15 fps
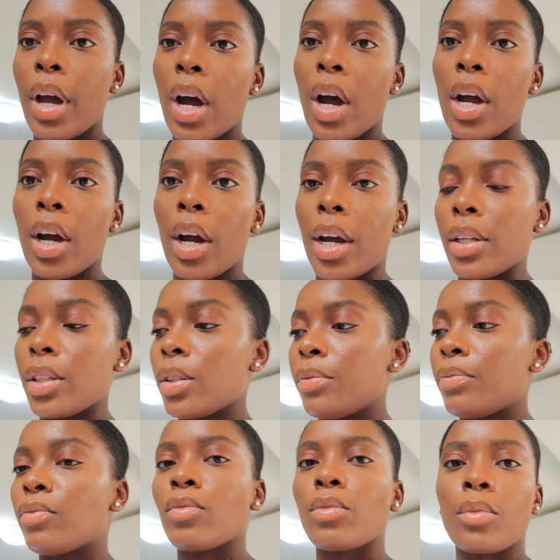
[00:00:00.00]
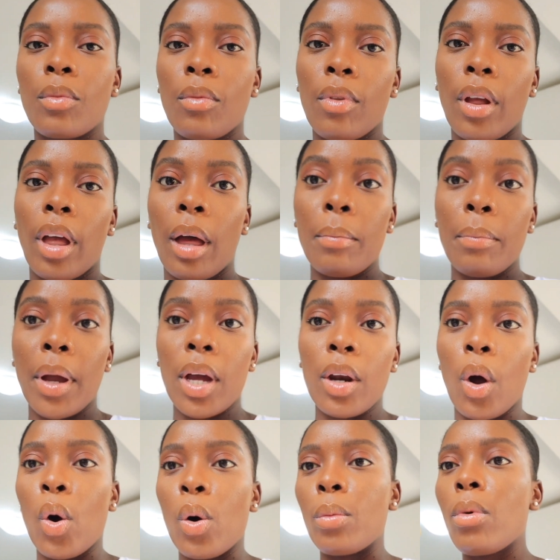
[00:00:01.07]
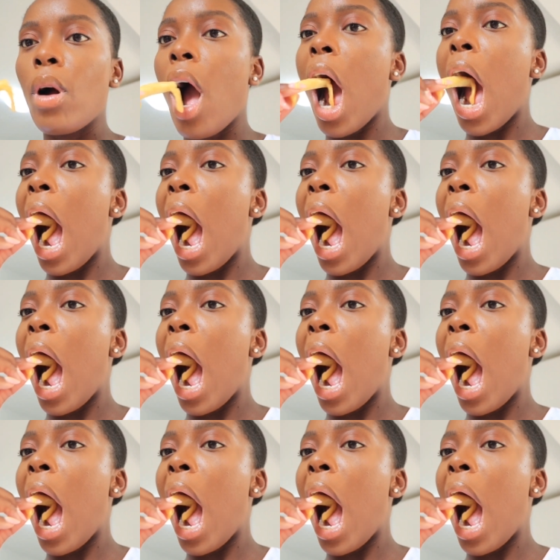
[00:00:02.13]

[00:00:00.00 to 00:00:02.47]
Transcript: Hi guys, I'm back at home.